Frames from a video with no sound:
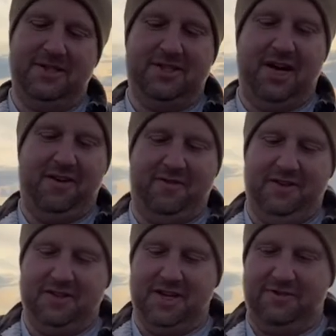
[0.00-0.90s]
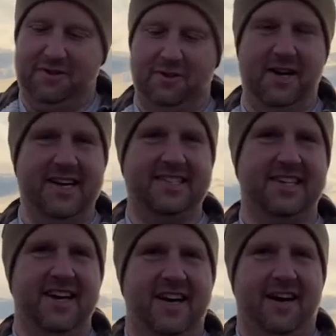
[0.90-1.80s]
are tough, and they're tough to
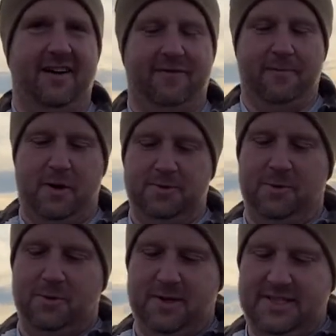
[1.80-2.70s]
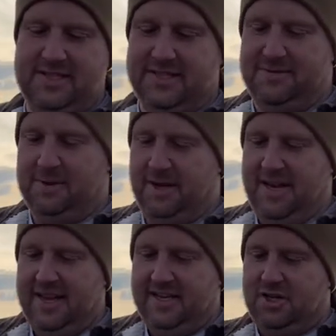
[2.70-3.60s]
raise for multiple reasons. But
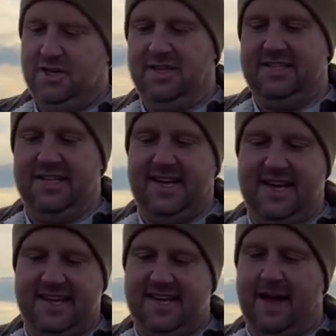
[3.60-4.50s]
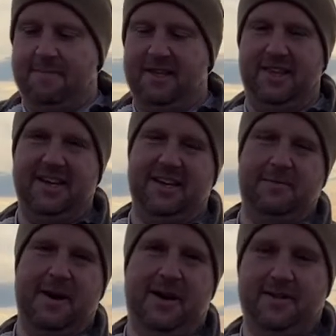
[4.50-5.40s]
Chili today, he got me thinking
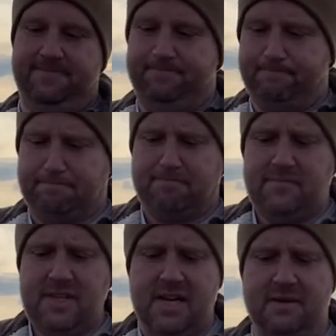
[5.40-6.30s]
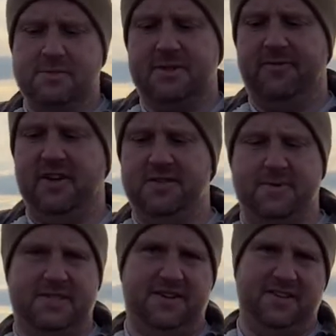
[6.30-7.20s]
about some very
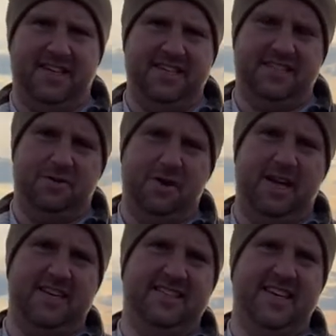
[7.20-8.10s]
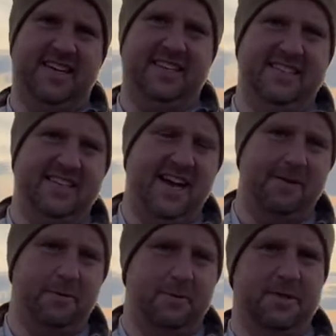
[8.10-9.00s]
specific things that we got to take the
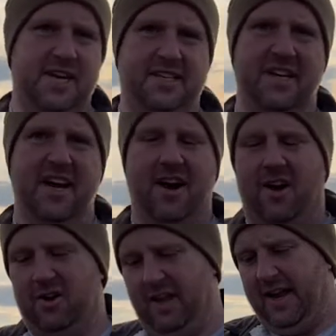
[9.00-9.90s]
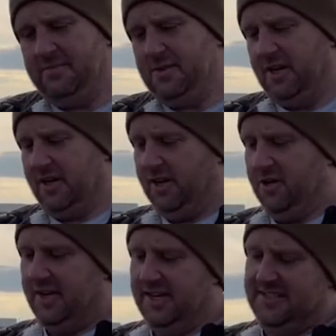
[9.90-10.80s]
time to protect our lambs and our
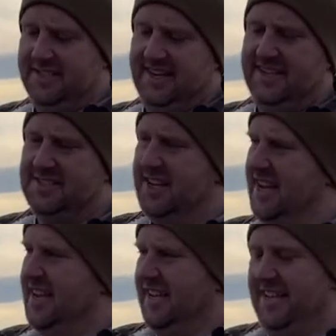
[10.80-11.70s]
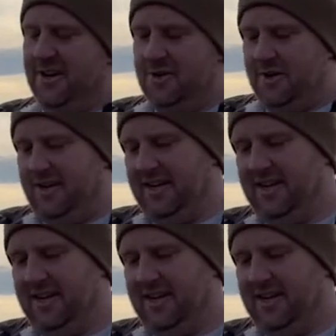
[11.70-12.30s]
goat kids against. You know,